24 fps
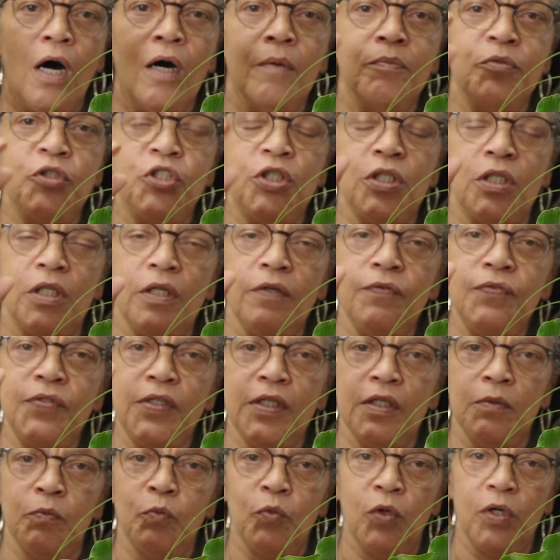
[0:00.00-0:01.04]
She lives
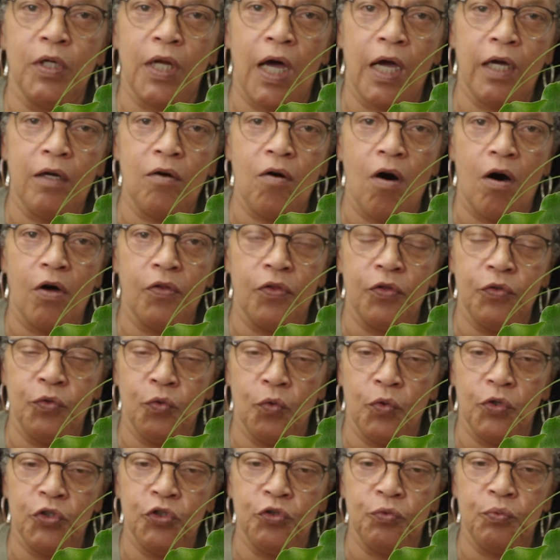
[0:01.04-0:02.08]
in what I call the
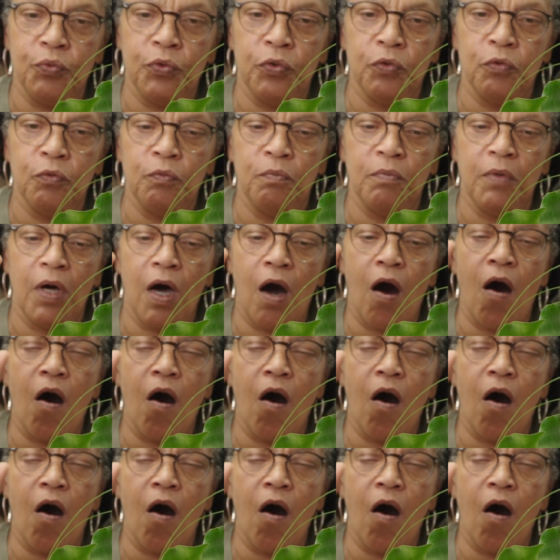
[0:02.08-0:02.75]
orange room,